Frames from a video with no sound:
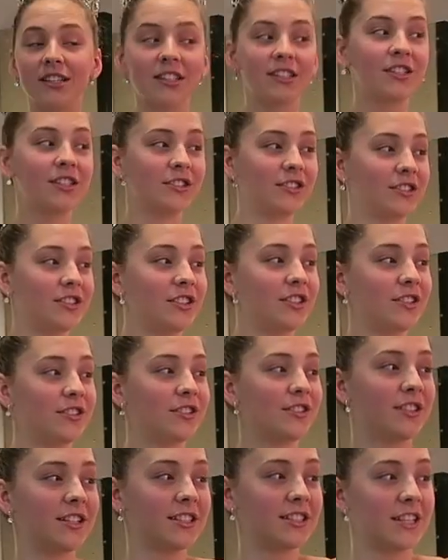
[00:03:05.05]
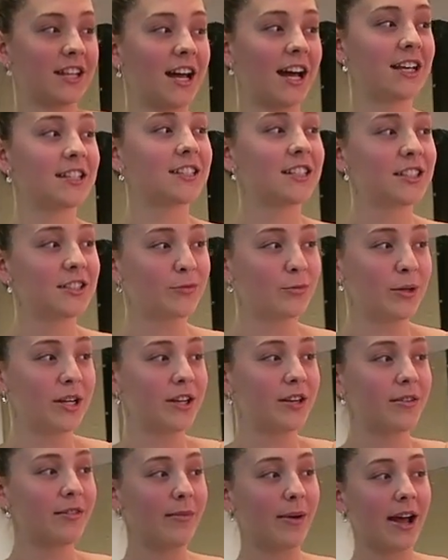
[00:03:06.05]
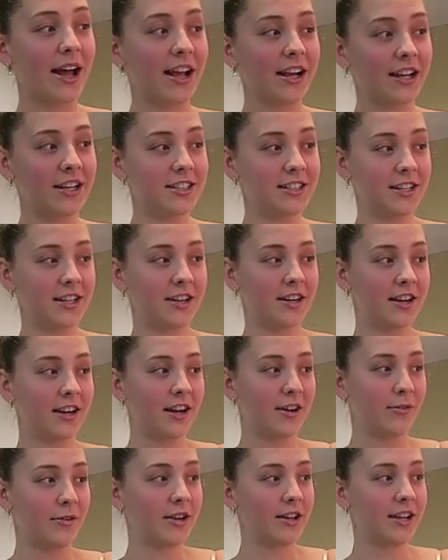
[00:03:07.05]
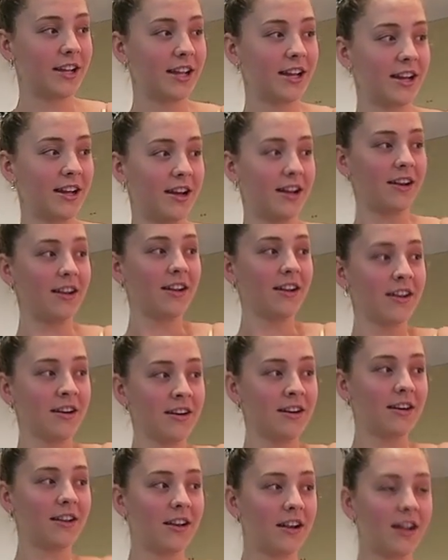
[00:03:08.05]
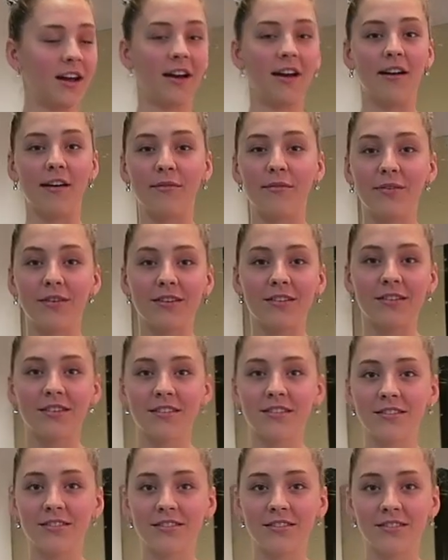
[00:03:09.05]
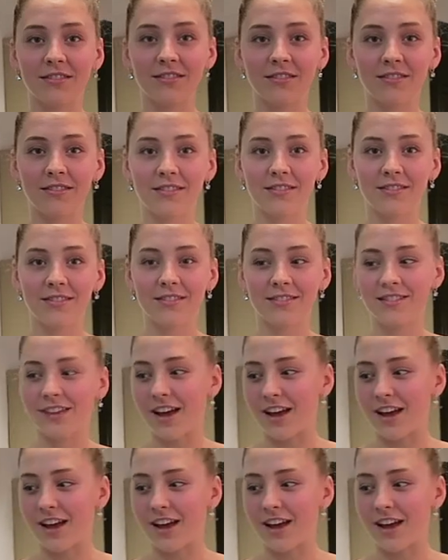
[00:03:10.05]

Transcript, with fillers: This tutu because it has this no. weird Wait, baggage here. I want to get it up. Oh. Sorry.